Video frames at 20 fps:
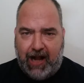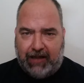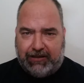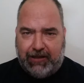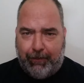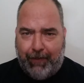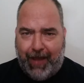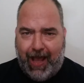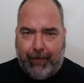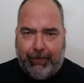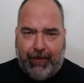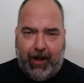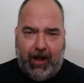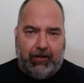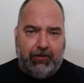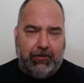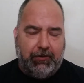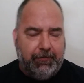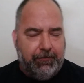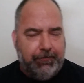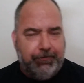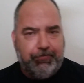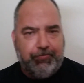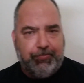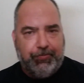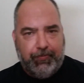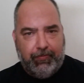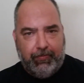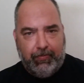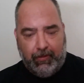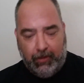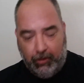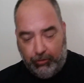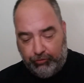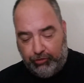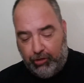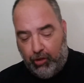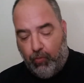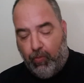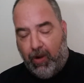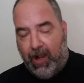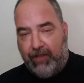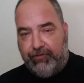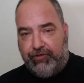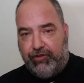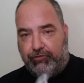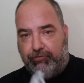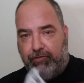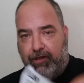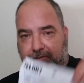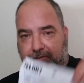Pepper. So, why is this written?